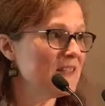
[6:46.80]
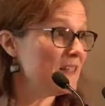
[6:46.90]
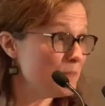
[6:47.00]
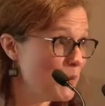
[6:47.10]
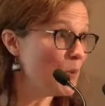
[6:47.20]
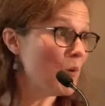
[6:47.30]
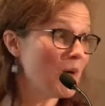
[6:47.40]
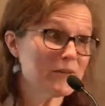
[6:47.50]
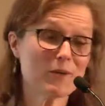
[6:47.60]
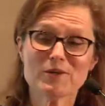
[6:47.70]
didn't put who
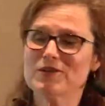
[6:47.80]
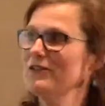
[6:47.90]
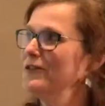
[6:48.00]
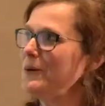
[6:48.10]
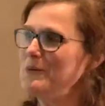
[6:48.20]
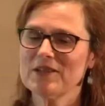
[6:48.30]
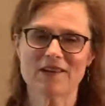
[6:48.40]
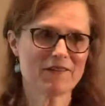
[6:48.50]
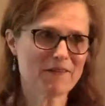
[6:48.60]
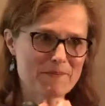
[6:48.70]
I'd quoted from.
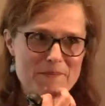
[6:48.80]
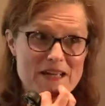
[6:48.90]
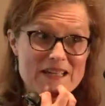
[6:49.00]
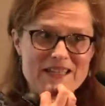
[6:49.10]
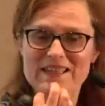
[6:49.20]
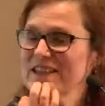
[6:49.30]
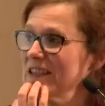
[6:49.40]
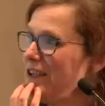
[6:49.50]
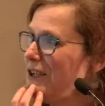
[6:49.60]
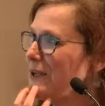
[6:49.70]
So that's a
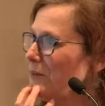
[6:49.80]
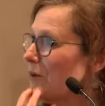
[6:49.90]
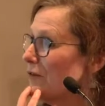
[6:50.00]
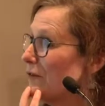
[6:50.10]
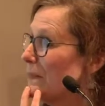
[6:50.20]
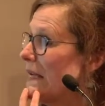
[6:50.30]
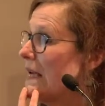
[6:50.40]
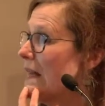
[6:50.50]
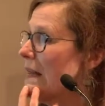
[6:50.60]
learning point for me.